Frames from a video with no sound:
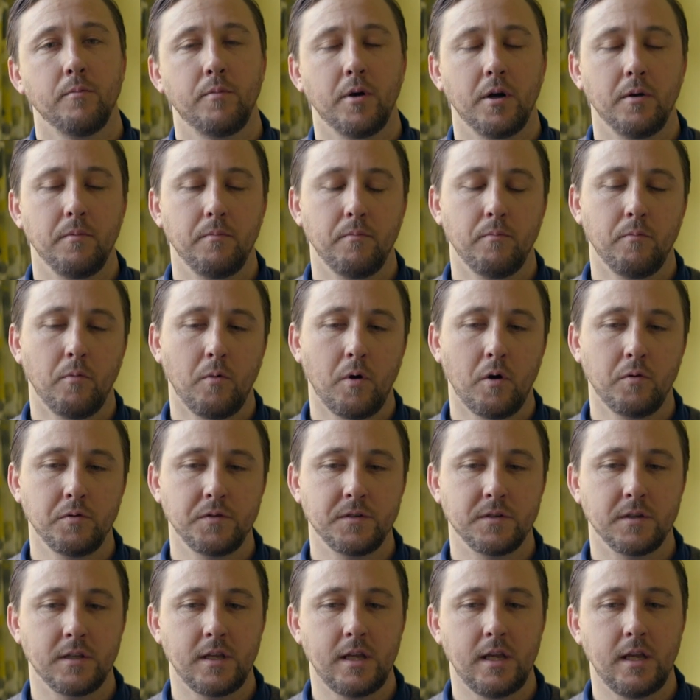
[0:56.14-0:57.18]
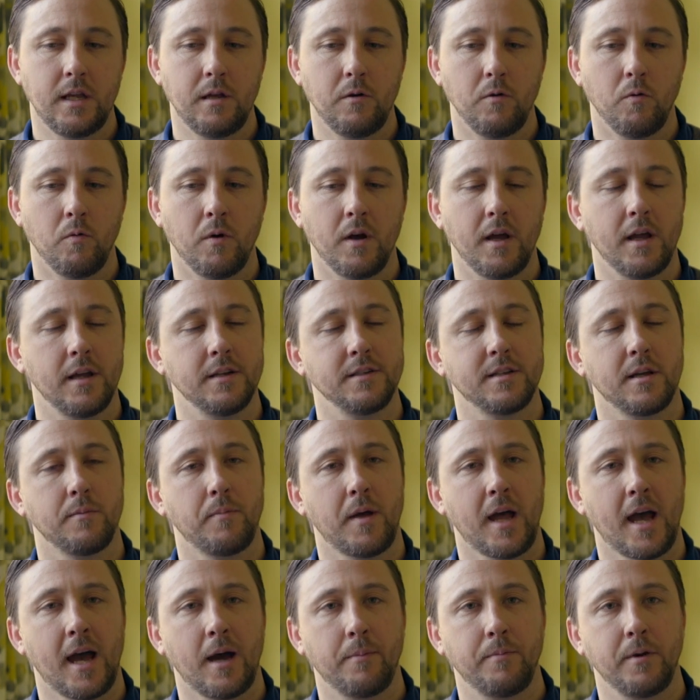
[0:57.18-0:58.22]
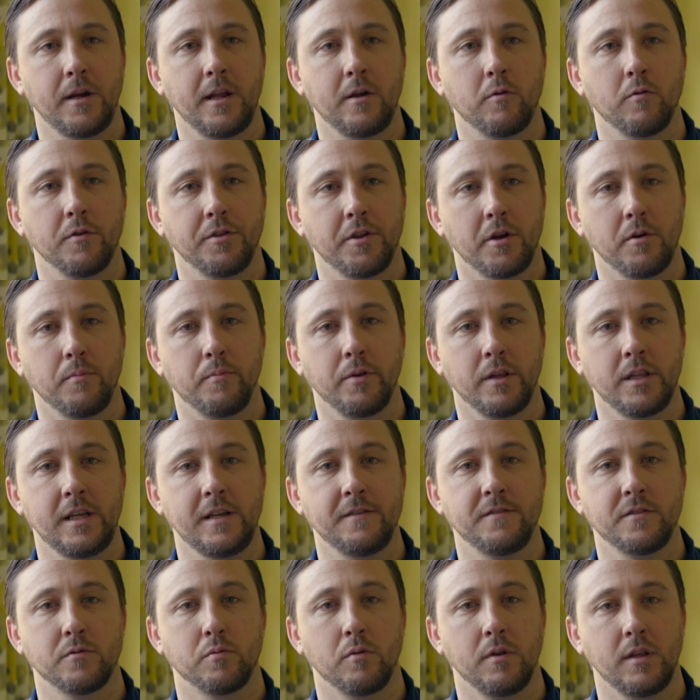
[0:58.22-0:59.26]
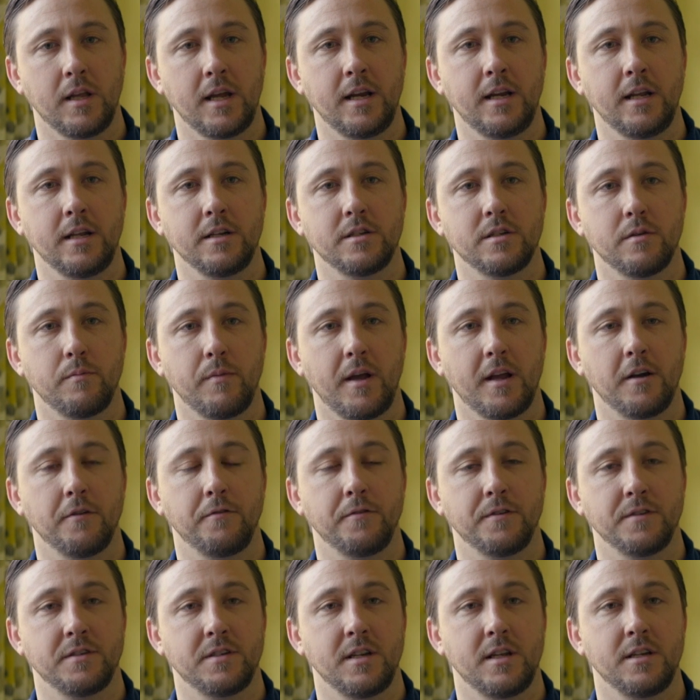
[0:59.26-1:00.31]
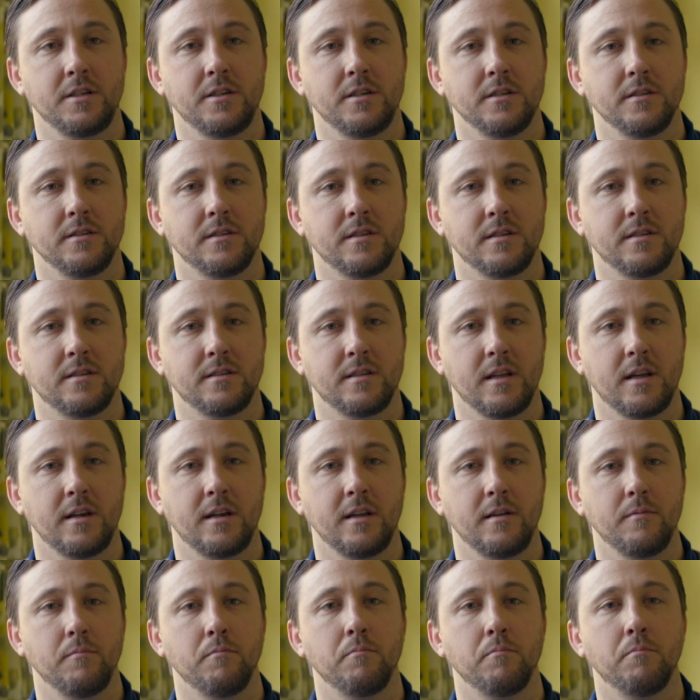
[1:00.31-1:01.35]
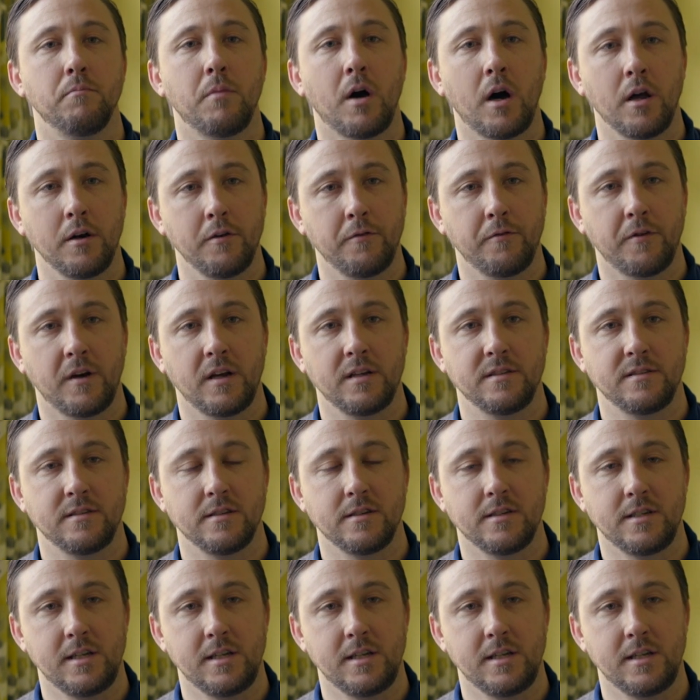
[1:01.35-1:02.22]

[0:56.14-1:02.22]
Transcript: but mostly what ends up happening with our beliefs relating to manifestations is that it modifies the